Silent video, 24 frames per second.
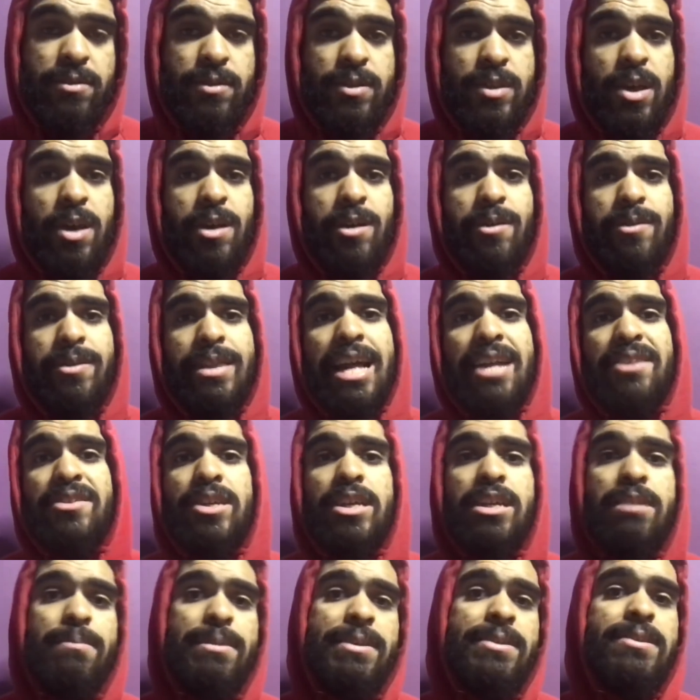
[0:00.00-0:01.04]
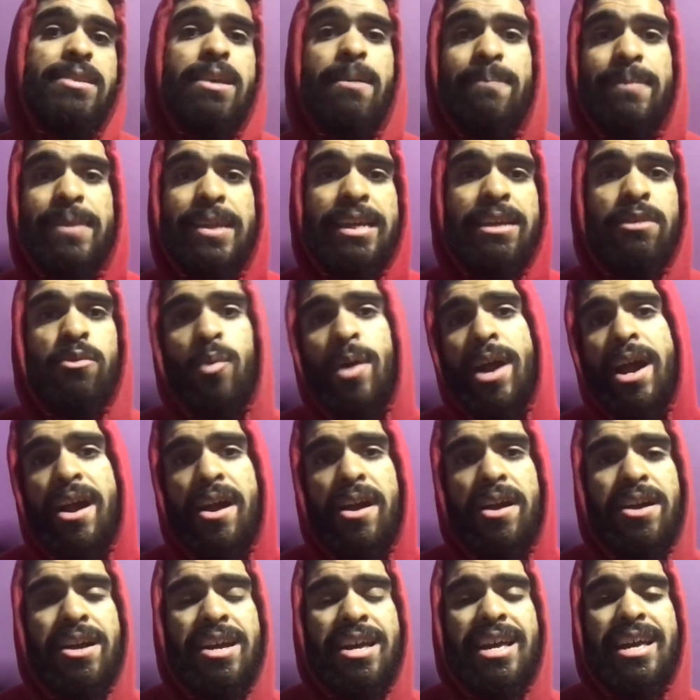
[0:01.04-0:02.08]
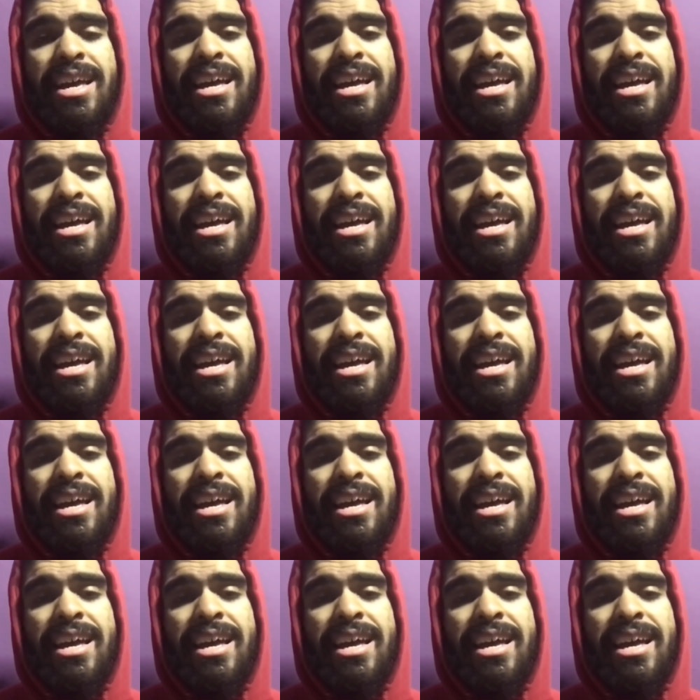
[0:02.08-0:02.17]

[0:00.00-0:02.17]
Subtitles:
so that's going to be something where